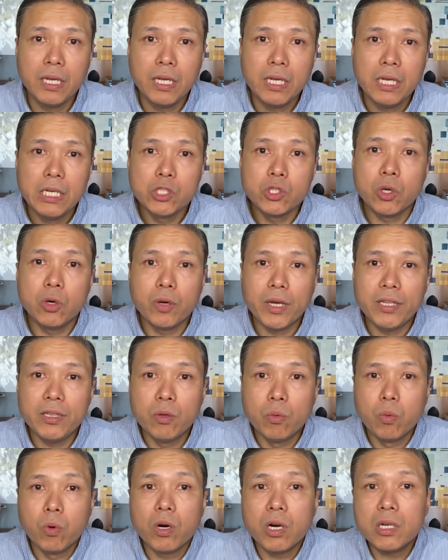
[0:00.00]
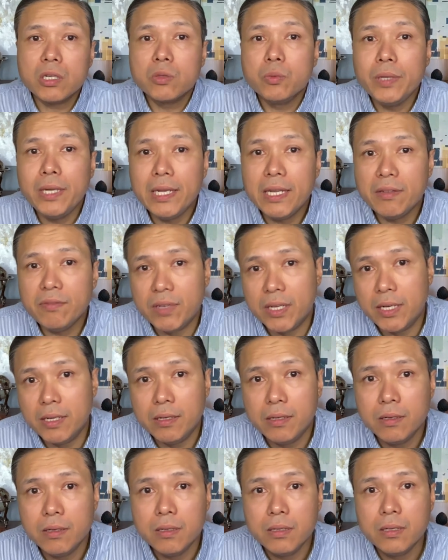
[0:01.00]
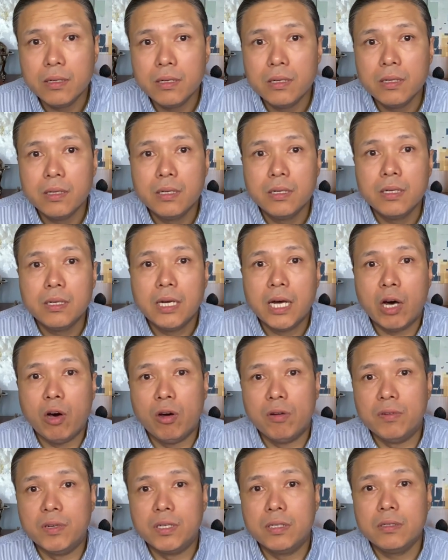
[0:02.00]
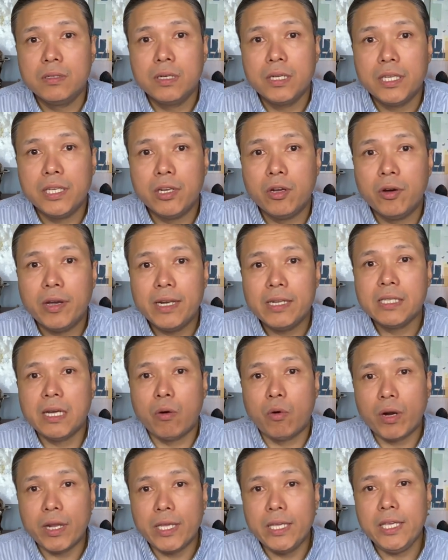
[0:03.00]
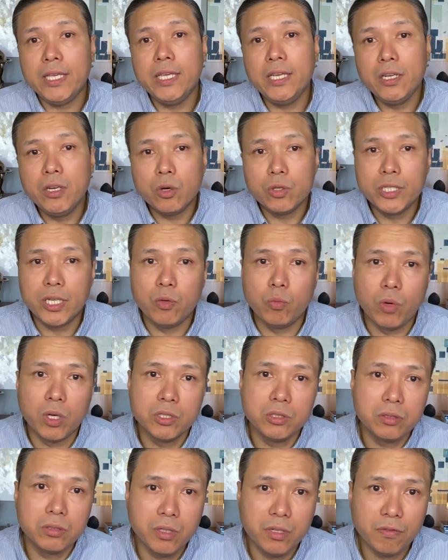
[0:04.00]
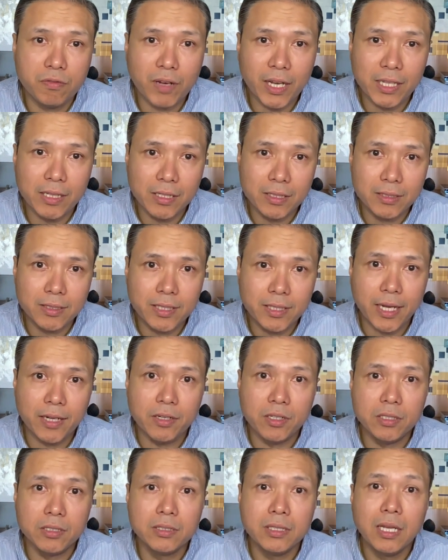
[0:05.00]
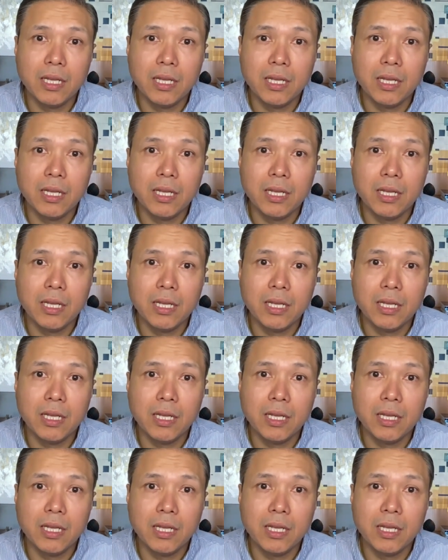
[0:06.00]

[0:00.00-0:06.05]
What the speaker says: So in the world we live in, however, you know, it is our ego that wants to define the standards